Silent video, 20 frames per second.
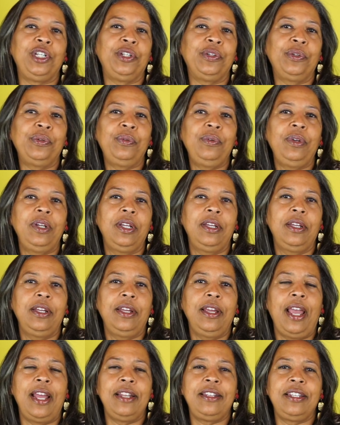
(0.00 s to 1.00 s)
you
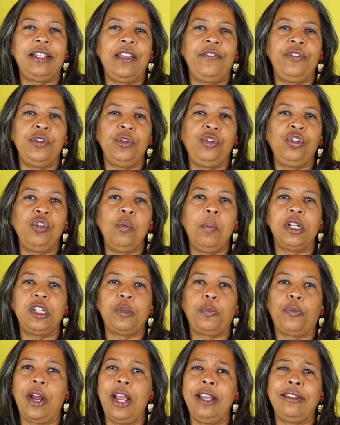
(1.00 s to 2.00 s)
and to give you too
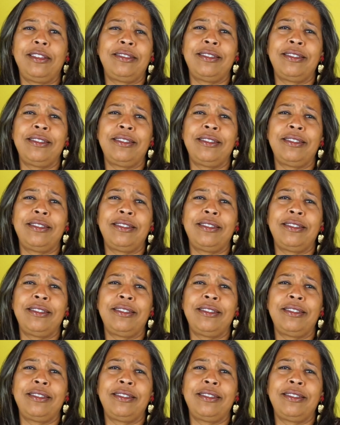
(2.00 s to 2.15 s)
much praise.